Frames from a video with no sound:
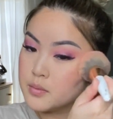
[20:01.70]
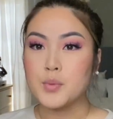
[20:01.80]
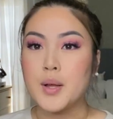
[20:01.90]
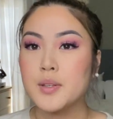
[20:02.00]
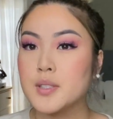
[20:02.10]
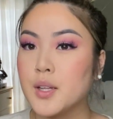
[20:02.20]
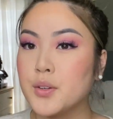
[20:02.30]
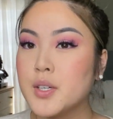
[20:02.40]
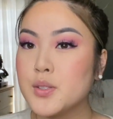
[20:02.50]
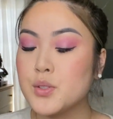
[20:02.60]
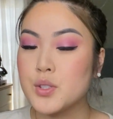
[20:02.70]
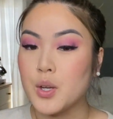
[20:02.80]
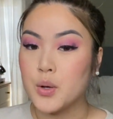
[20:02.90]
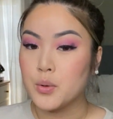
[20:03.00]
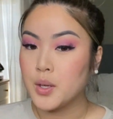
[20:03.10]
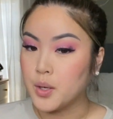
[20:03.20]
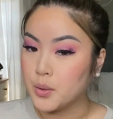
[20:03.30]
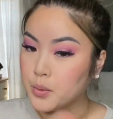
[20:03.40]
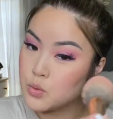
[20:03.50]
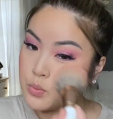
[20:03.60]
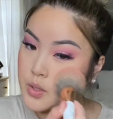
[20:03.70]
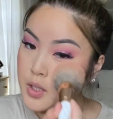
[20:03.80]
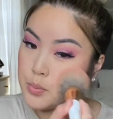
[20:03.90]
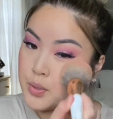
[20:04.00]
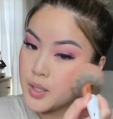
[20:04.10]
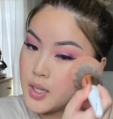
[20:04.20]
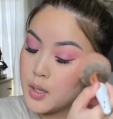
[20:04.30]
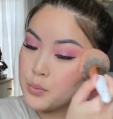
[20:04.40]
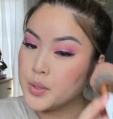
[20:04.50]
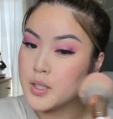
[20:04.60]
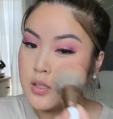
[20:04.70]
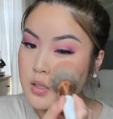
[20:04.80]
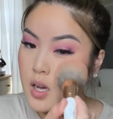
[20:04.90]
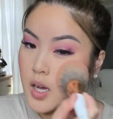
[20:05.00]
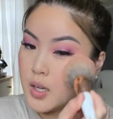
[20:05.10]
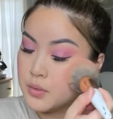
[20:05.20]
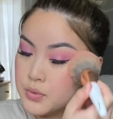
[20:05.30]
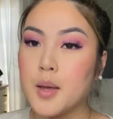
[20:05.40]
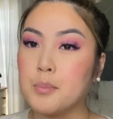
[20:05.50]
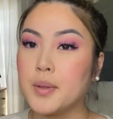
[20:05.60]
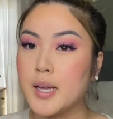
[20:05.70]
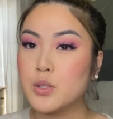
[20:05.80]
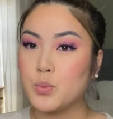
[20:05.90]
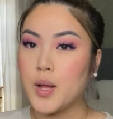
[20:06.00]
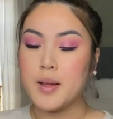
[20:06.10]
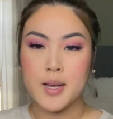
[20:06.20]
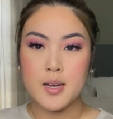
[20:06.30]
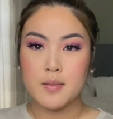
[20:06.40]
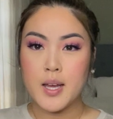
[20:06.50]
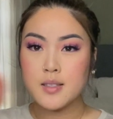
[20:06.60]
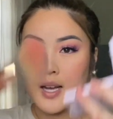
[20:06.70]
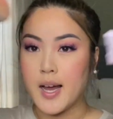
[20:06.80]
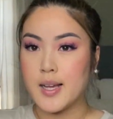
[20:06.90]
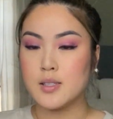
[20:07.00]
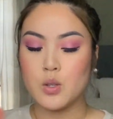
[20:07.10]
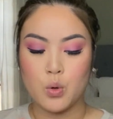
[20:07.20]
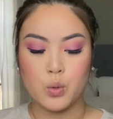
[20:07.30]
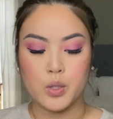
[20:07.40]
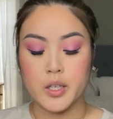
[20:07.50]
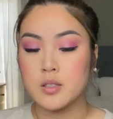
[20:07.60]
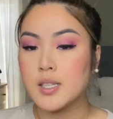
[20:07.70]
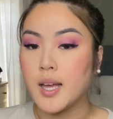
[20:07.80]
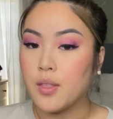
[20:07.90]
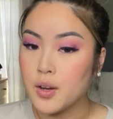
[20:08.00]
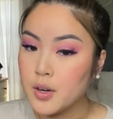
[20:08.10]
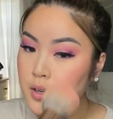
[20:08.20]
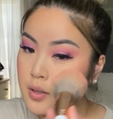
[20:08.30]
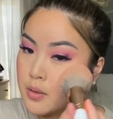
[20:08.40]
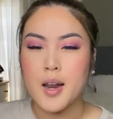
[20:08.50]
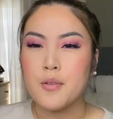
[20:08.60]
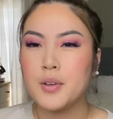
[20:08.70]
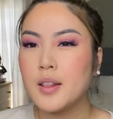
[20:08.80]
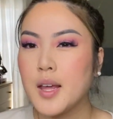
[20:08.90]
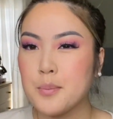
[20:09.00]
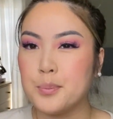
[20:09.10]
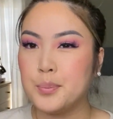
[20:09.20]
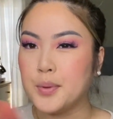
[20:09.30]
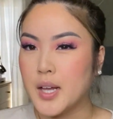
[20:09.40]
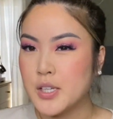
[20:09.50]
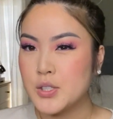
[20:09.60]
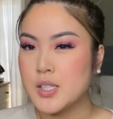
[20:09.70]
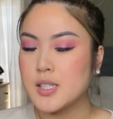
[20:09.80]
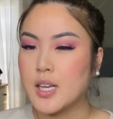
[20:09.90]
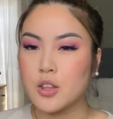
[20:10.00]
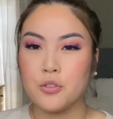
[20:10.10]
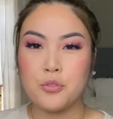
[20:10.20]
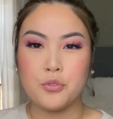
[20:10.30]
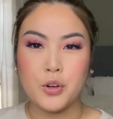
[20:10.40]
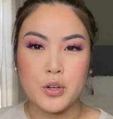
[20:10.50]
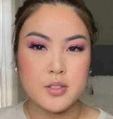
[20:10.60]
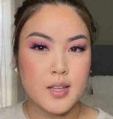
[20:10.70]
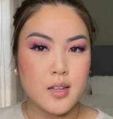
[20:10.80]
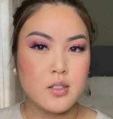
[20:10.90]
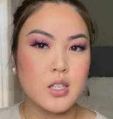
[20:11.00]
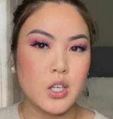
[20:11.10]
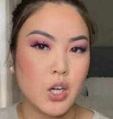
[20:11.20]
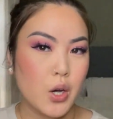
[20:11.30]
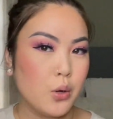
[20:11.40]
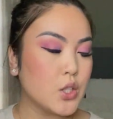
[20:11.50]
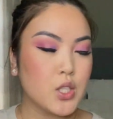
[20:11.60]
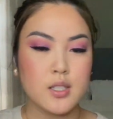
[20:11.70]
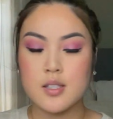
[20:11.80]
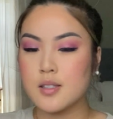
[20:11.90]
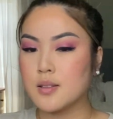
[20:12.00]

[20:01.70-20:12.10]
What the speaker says: Wow, this color is so cute. It's really pretty, really soft. It blends well. It kind of like ties the whole look together. And I feel like blush is like the first thing to go. It just